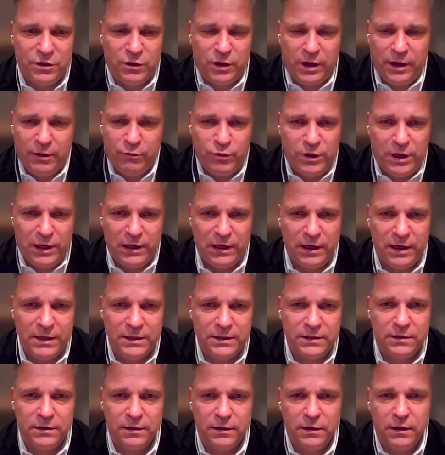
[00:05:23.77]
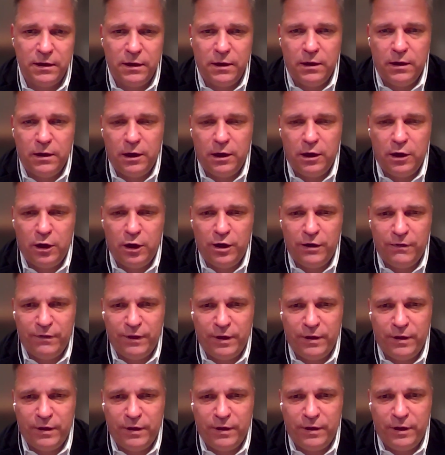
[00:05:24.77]
So I realized a lot of
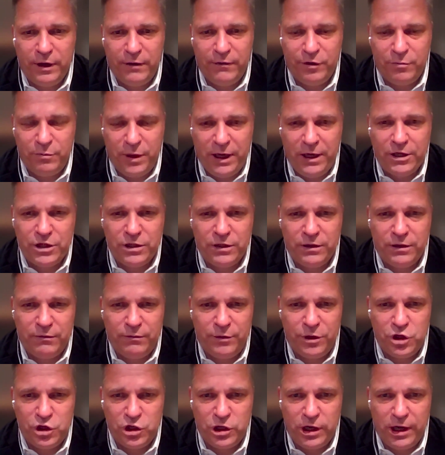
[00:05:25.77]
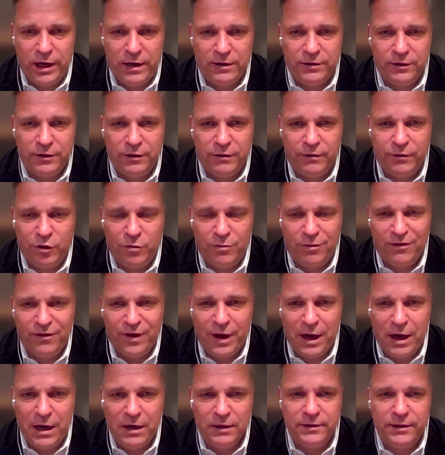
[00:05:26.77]
the information that we shared in the form
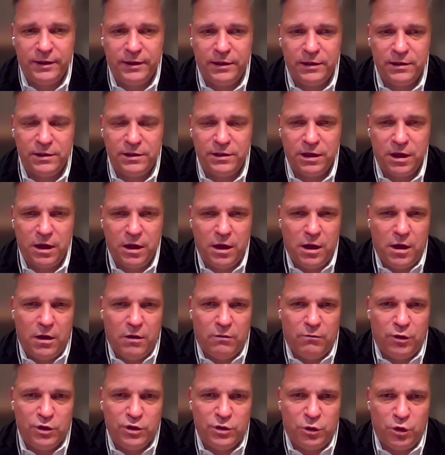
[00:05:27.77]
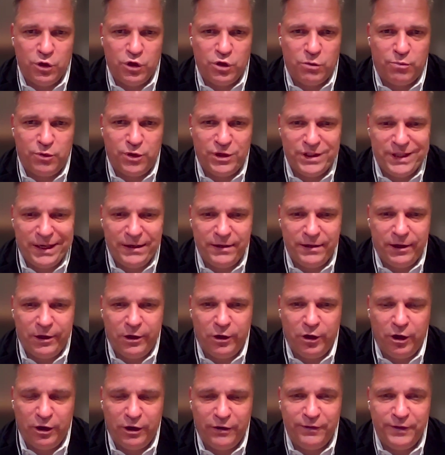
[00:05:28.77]
of articles was also presenting
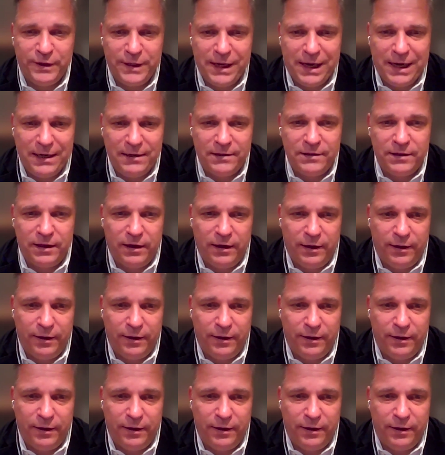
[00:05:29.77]
a lot of data.